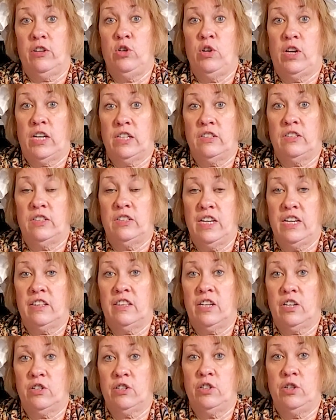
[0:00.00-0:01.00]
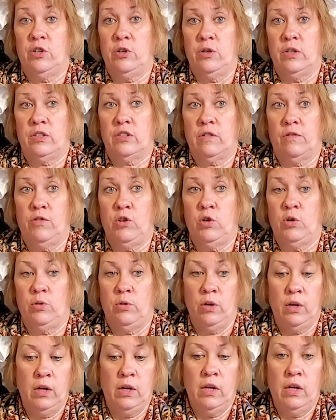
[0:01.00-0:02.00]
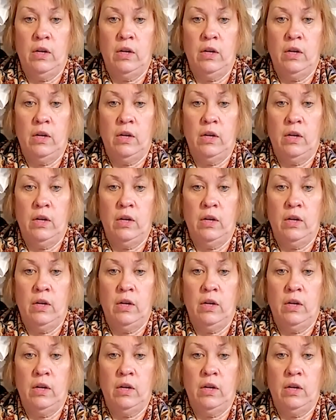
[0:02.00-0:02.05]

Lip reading: you can see it there too. It's a few,